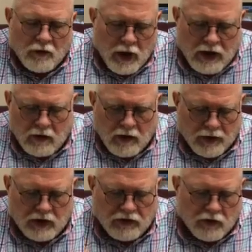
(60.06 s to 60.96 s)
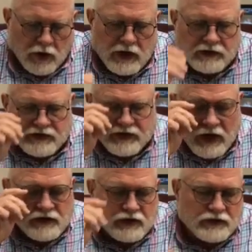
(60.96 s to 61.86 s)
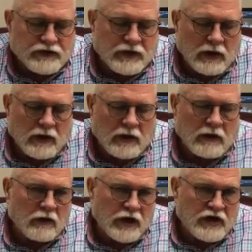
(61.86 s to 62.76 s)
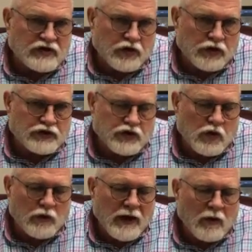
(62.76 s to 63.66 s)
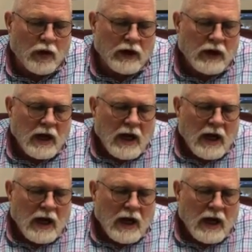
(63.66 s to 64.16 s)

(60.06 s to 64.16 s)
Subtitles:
break it up into three sections, a little easier to chew on that way.